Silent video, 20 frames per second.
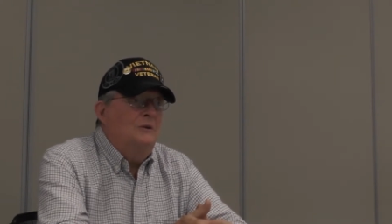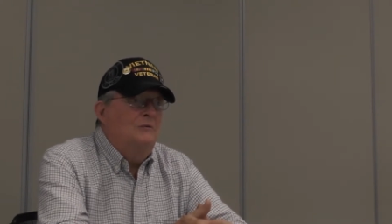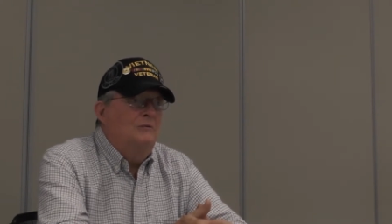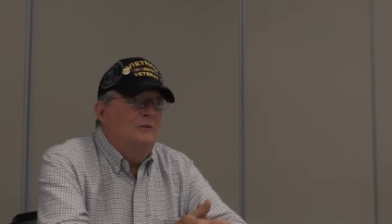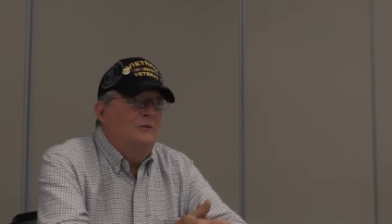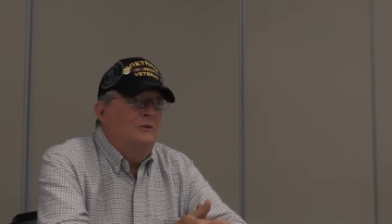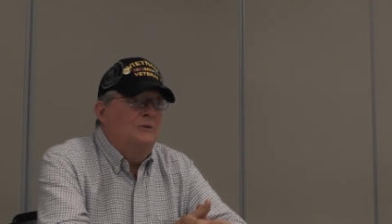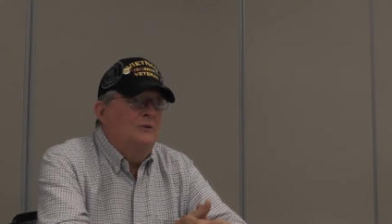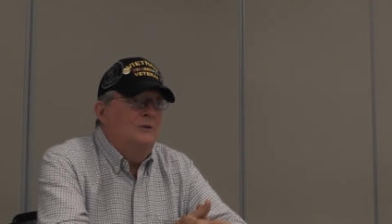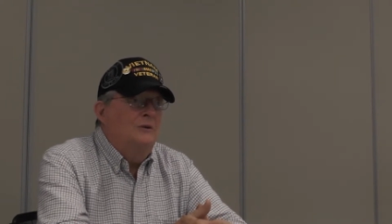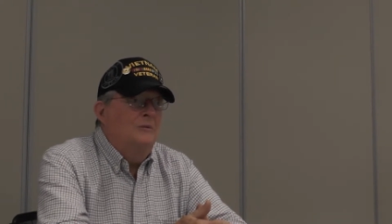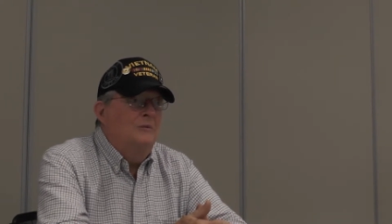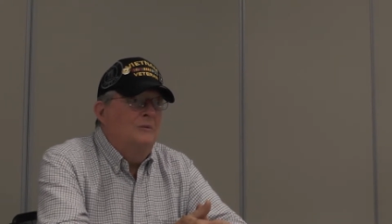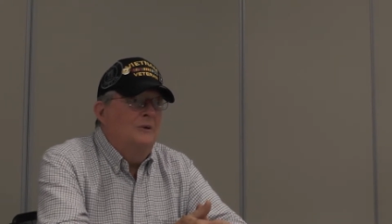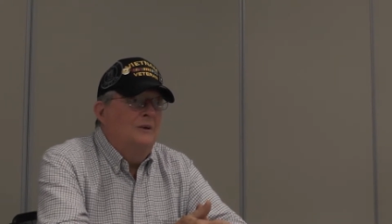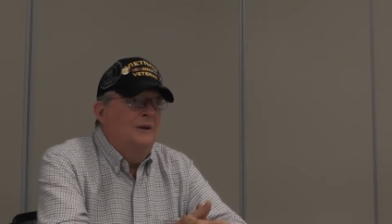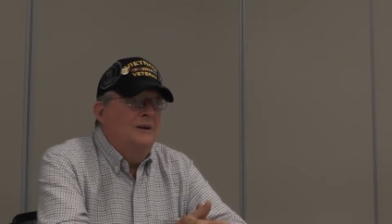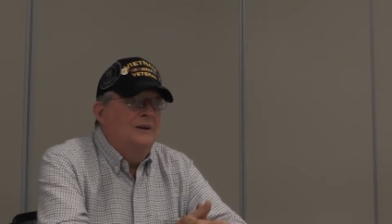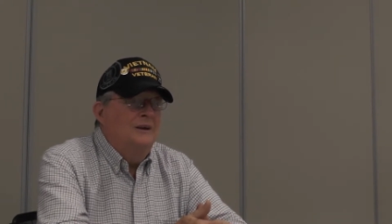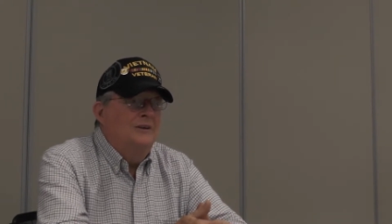of
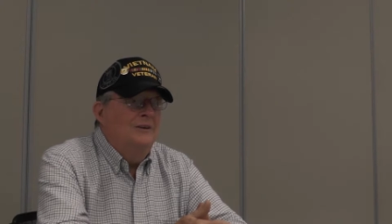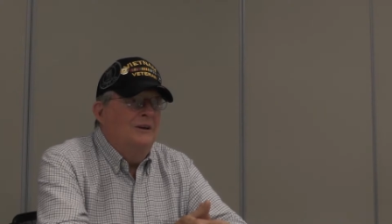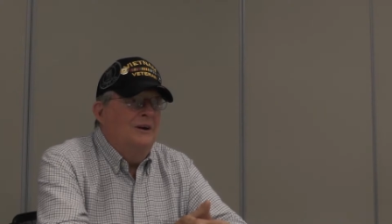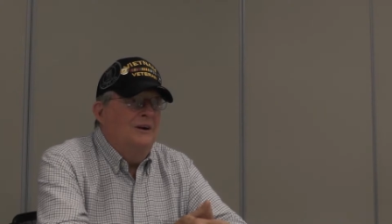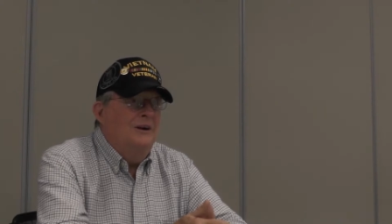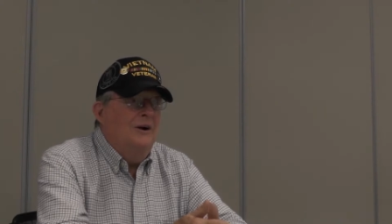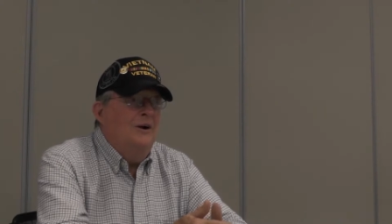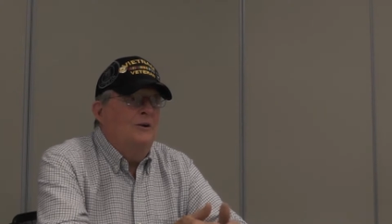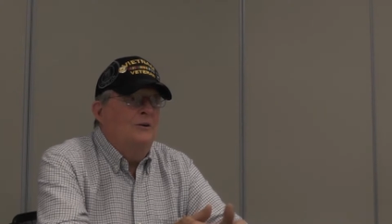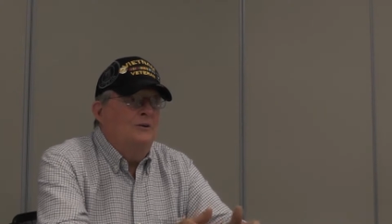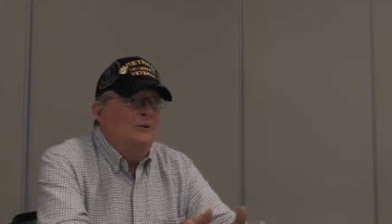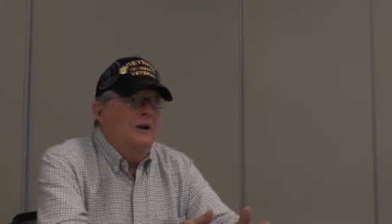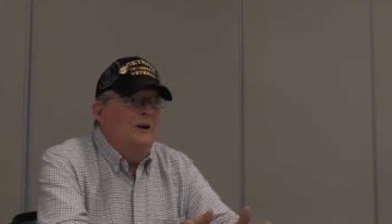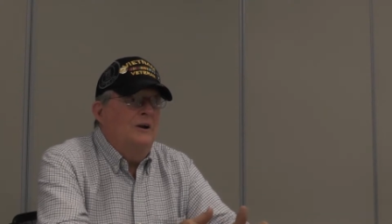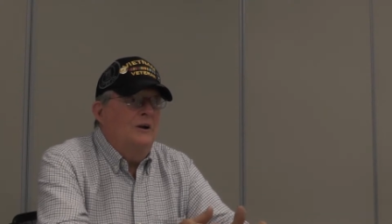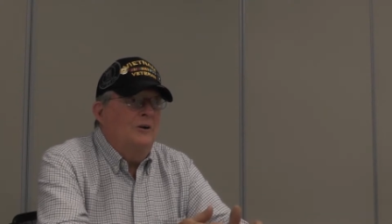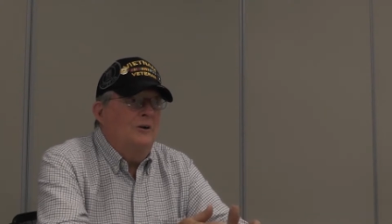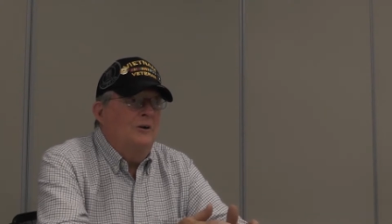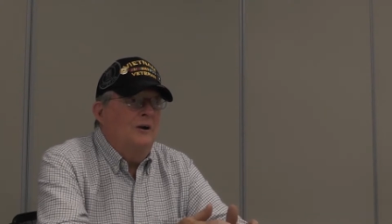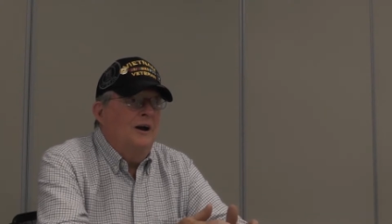our
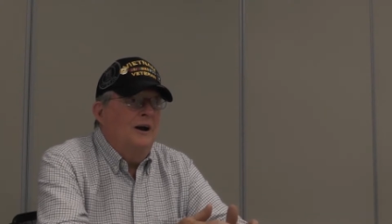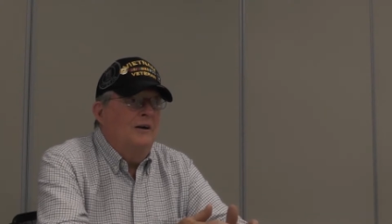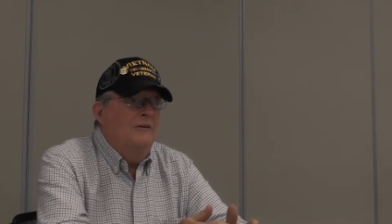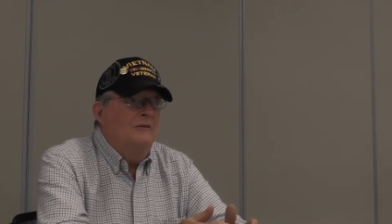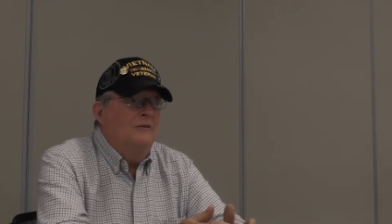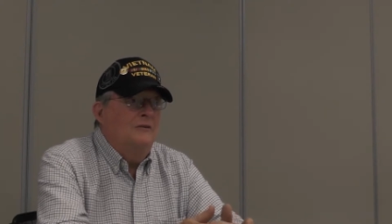aircraft.